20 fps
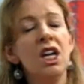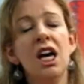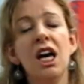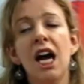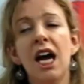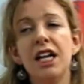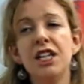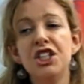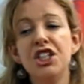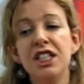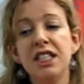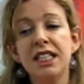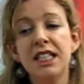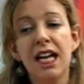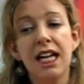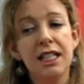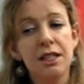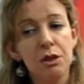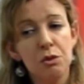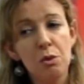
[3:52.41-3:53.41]
and she
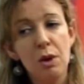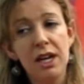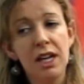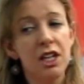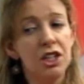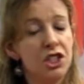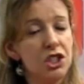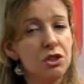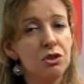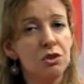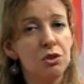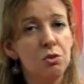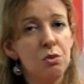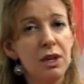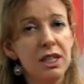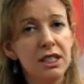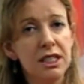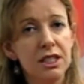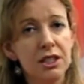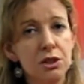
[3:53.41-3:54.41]
said that when her children
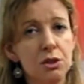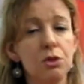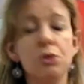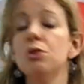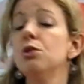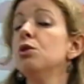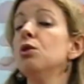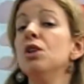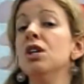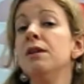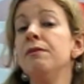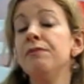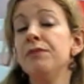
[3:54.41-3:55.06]
went to school,